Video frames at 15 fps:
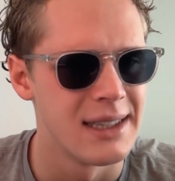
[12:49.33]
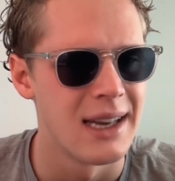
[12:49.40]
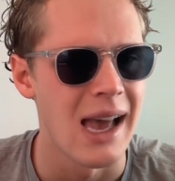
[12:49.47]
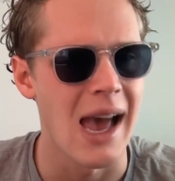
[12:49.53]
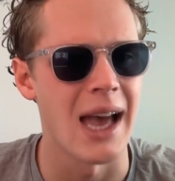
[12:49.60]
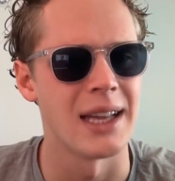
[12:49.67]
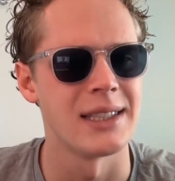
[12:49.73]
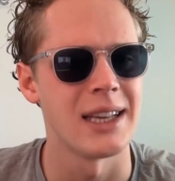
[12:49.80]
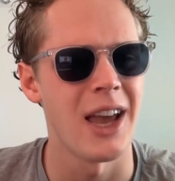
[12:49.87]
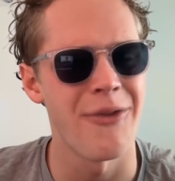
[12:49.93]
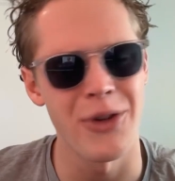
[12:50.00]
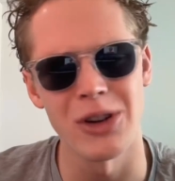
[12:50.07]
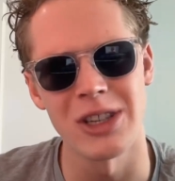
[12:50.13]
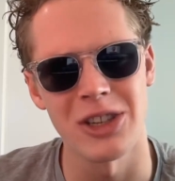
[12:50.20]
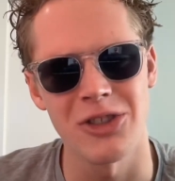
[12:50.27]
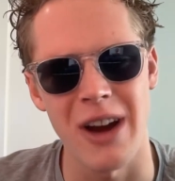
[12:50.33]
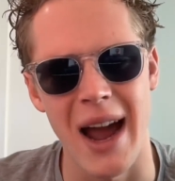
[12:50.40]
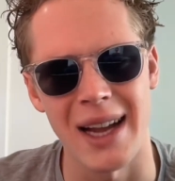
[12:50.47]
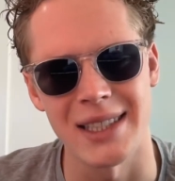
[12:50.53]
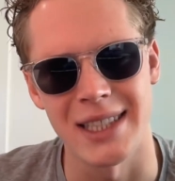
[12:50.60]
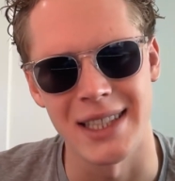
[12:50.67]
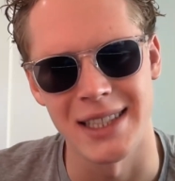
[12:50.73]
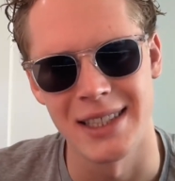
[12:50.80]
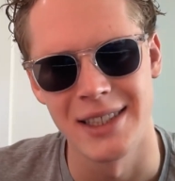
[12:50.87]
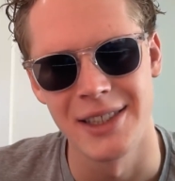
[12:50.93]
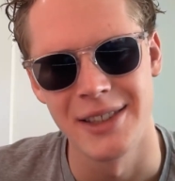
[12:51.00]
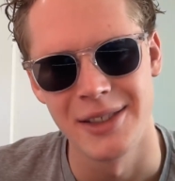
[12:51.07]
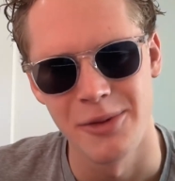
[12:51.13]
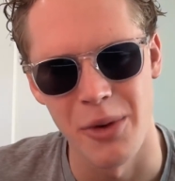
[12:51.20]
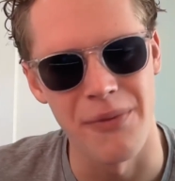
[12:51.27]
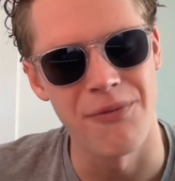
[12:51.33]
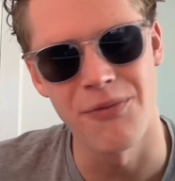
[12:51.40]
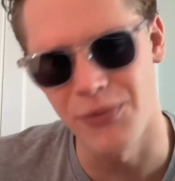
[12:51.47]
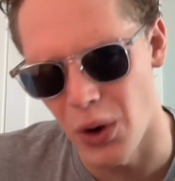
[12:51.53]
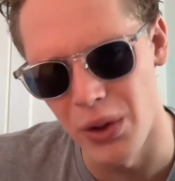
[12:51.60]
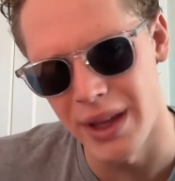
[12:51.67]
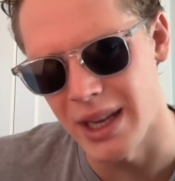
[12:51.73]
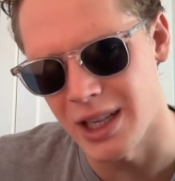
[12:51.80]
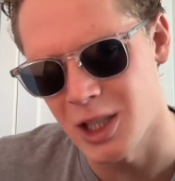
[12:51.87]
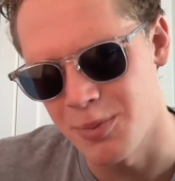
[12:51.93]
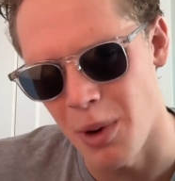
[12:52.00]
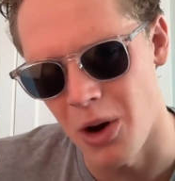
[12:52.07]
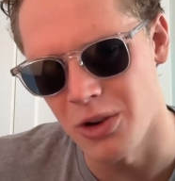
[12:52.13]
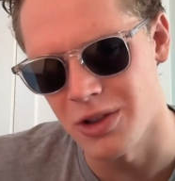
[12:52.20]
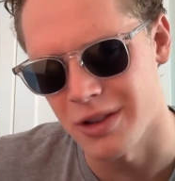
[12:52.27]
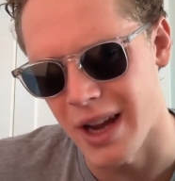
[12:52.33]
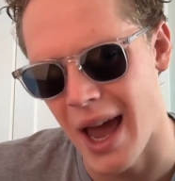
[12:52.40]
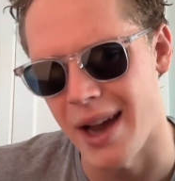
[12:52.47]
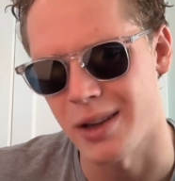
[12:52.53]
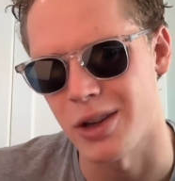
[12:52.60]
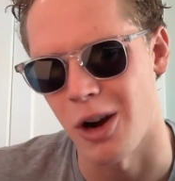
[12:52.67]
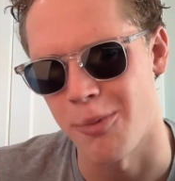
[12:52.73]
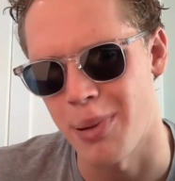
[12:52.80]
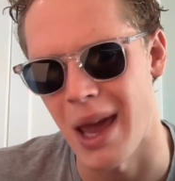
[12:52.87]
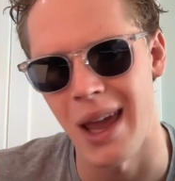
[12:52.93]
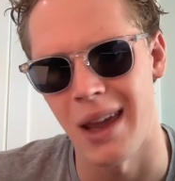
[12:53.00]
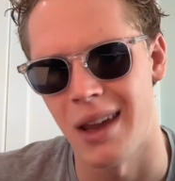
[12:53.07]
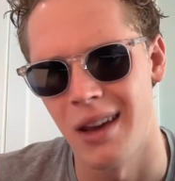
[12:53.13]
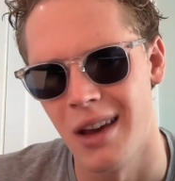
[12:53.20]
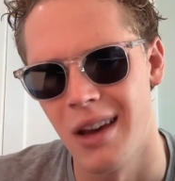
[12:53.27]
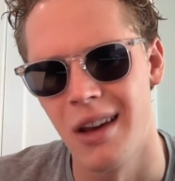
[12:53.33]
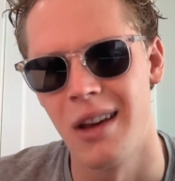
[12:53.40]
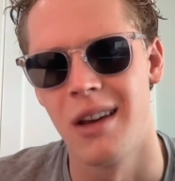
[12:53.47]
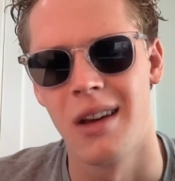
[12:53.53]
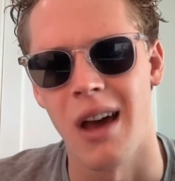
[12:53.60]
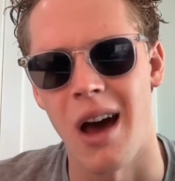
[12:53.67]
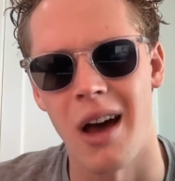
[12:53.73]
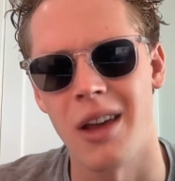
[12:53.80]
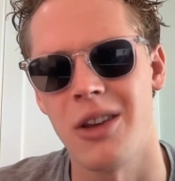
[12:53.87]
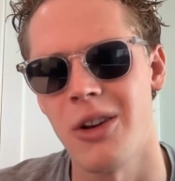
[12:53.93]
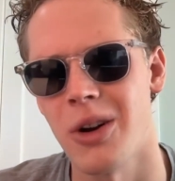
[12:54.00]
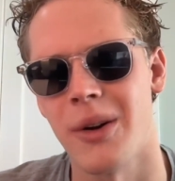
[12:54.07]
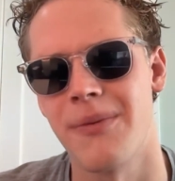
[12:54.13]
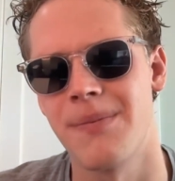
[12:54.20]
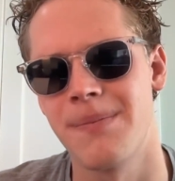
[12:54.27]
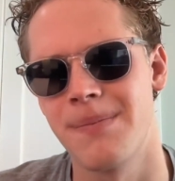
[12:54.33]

And if you're distracted with fully exposure to XRP, you're